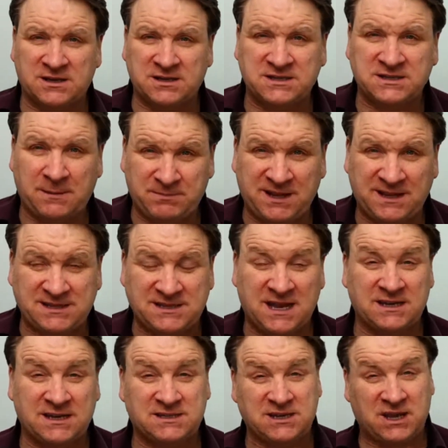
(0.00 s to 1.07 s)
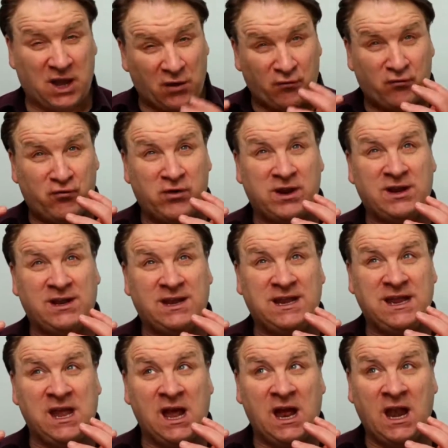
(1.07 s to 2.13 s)
septic tanks are
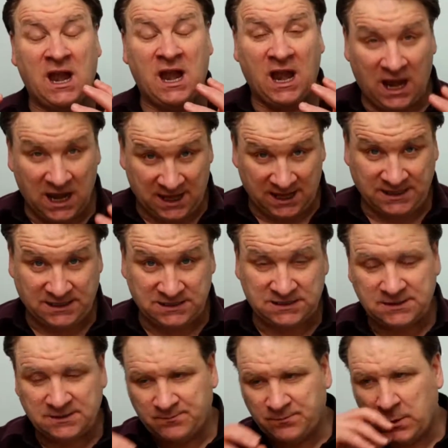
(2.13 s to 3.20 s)
really light,